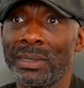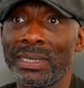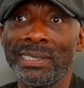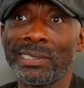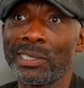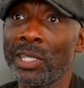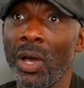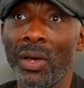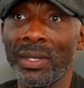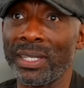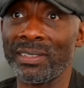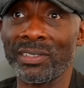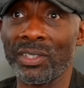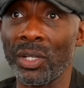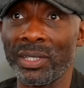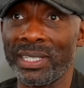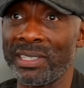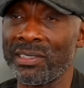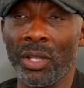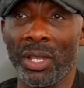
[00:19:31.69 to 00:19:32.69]
He's gone, he's
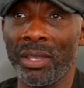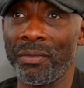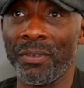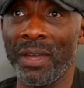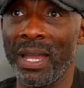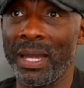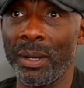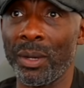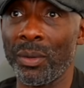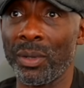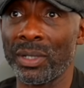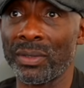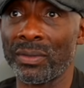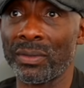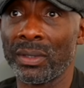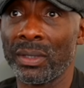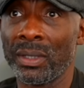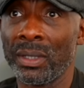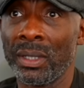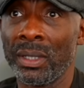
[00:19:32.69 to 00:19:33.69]
done. He's not the fighter he
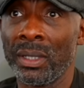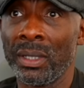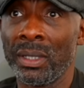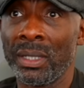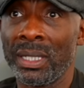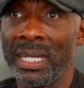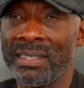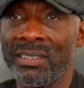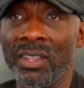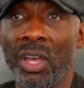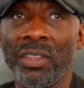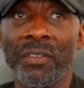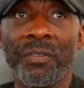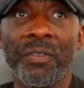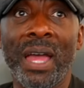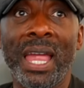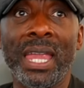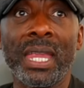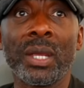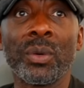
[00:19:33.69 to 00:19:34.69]
was. He's not the
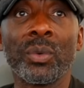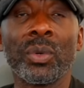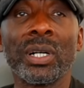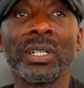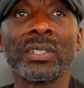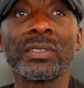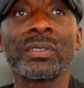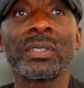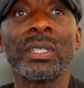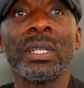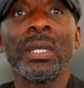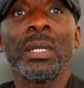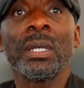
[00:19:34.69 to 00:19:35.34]
fighter he was.